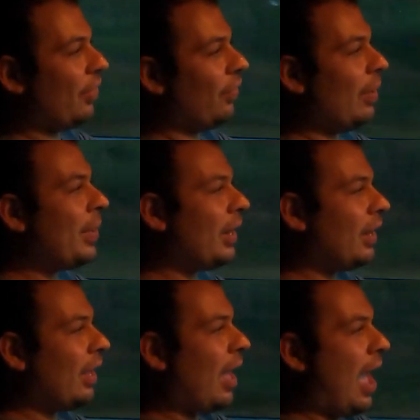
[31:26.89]
the limit
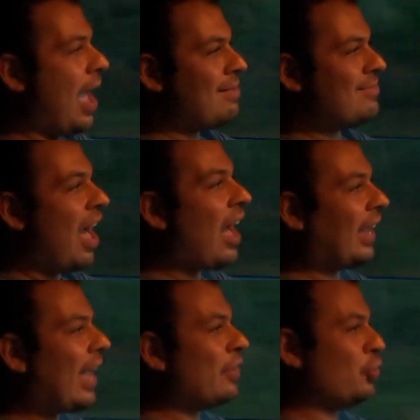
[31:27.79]
and
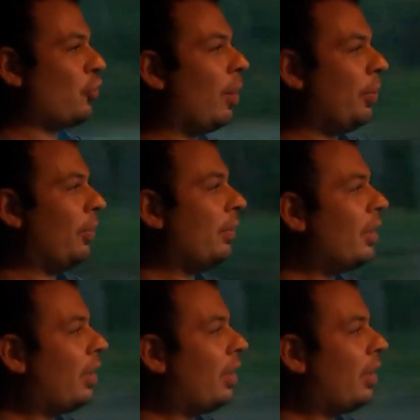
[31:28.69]
not get in trouble.